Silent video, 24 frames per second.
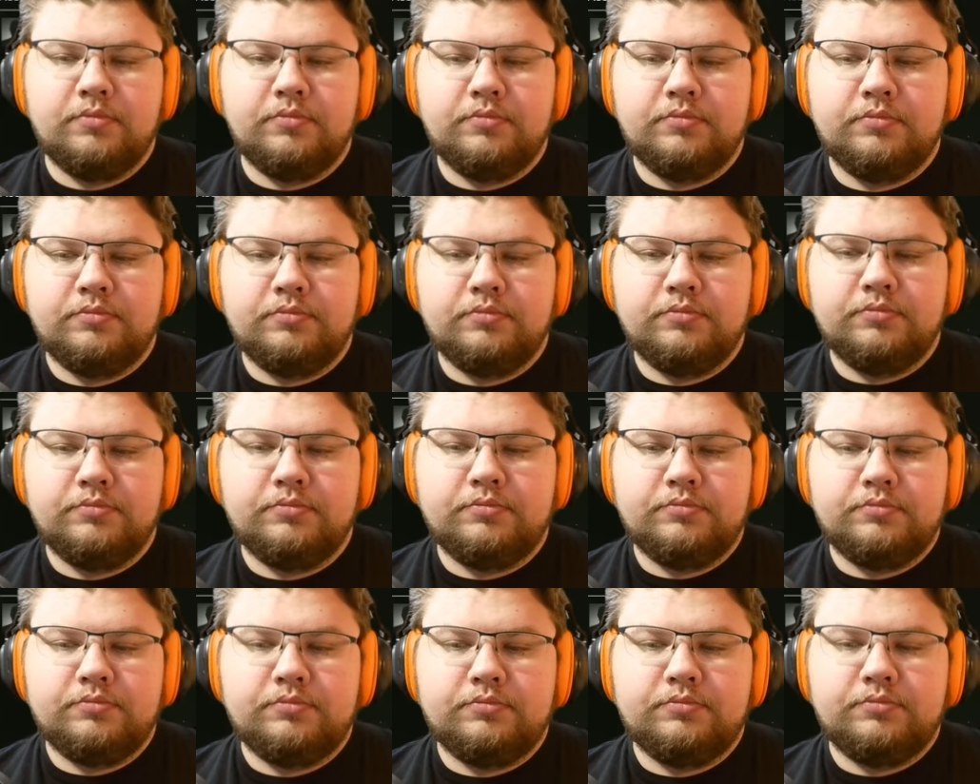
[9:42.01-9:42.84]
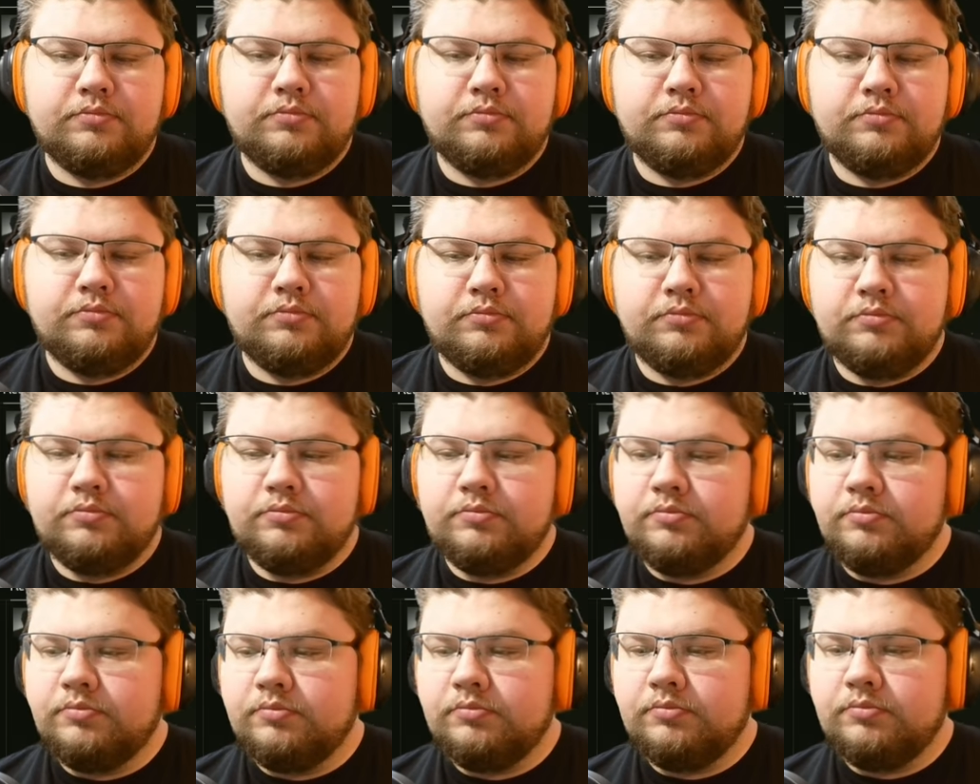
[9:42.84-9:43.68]
So the site cannot be
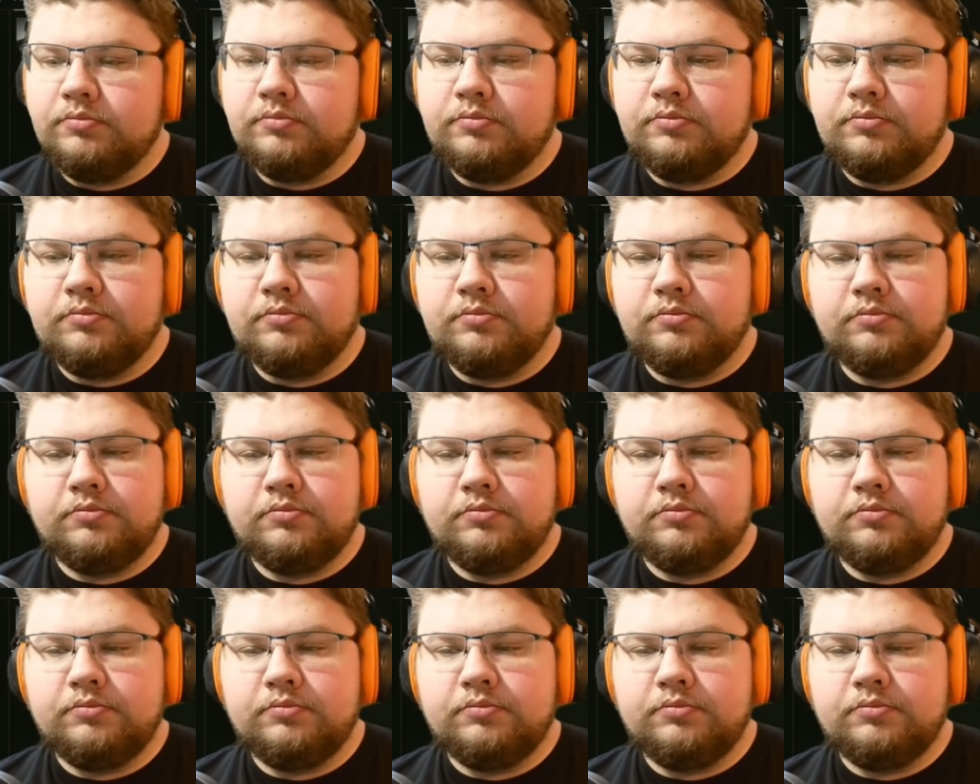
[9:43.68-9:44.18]
completed fully,